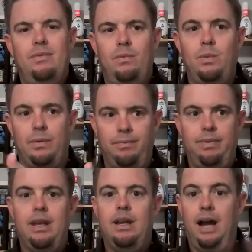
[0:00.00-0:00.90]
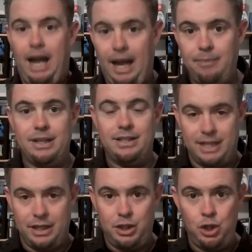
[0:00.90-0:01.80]
Well, I'm going to
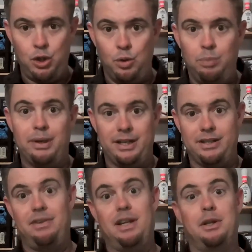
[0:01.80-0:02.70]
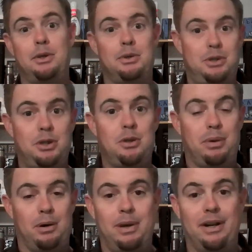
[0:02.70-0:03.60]
say 2, because if I lose 2
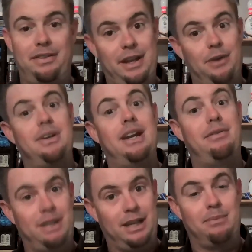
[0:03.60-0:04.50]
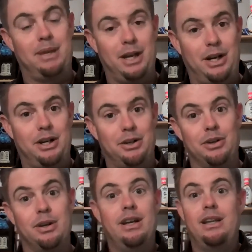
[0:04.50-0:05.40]
per month, that'll definitely get me
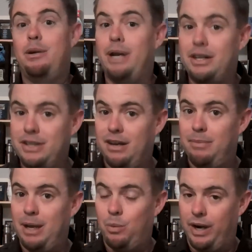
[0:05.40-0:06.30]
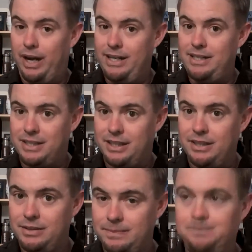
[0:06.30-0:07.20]
under. That would actually have me at 196.